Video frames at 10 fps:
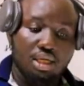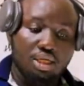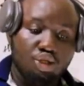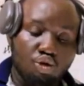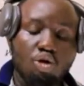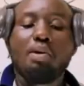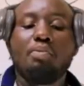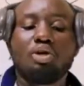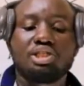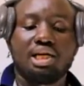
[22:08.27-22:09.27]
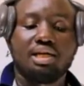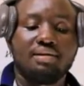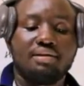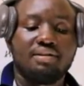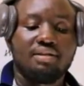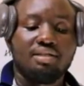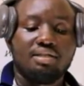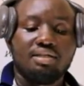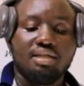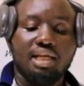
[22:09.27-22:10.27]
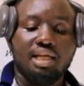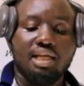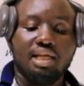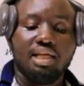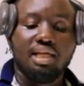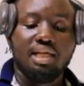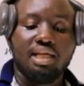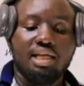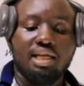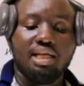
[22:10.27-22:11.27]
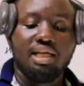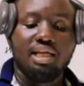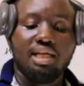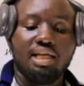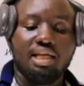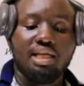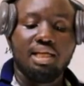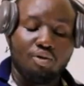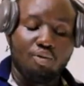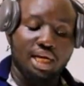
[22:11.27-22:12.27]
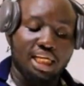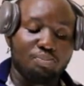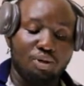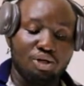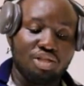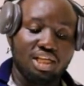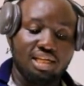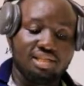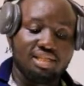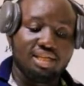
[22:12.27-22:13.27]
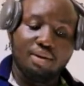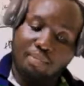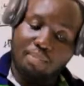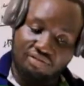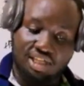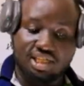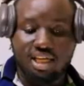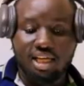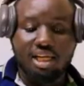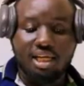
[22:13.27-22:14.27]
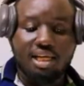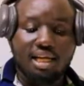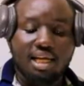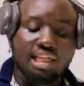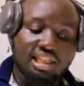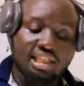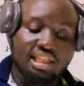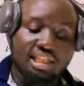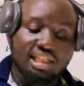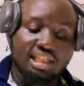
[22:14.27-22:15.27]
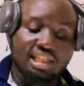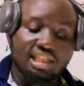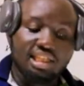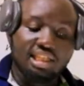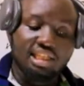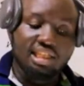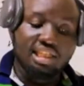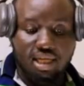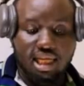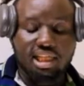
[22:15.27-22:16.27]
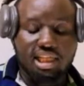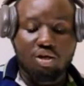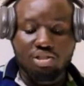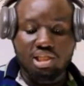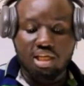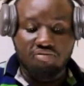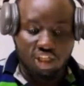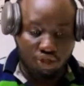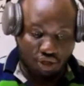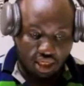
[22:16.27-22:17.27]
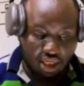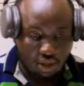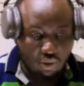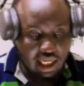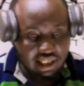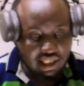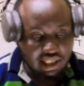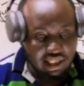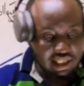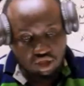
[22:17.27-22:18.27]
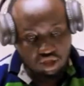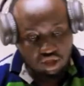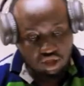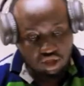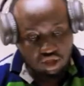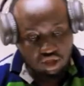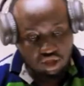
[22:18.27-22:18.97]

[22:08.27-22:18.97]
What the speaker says: Tuko pamoja is the closing inventory. We respond with a yes. Perfect. The opening inventory and the closing inventory will assist us to determine what?